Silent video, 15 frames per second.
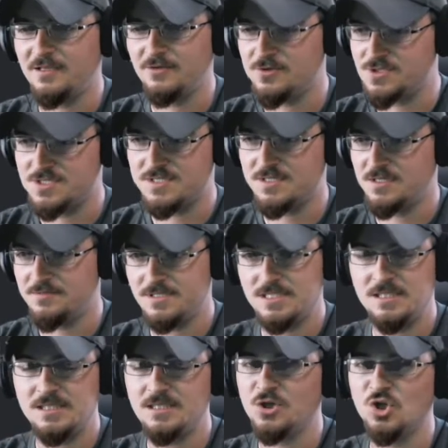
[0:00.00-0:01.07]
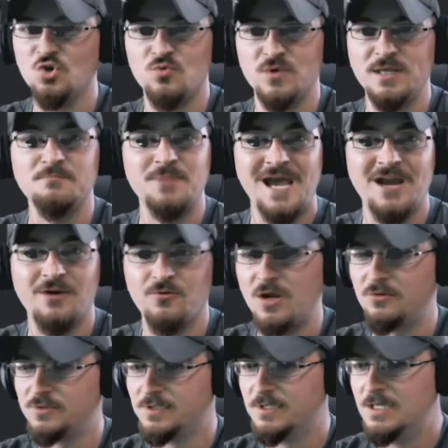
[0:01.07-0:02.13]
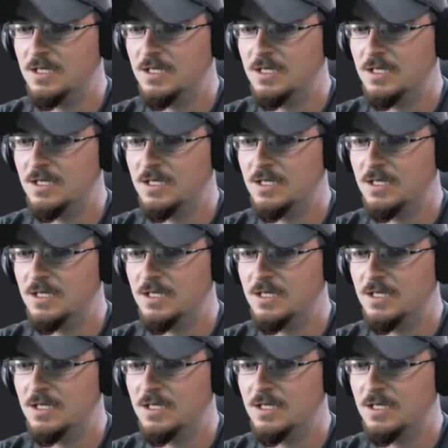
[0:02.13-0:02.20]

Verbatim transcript: You're just going to see a green background.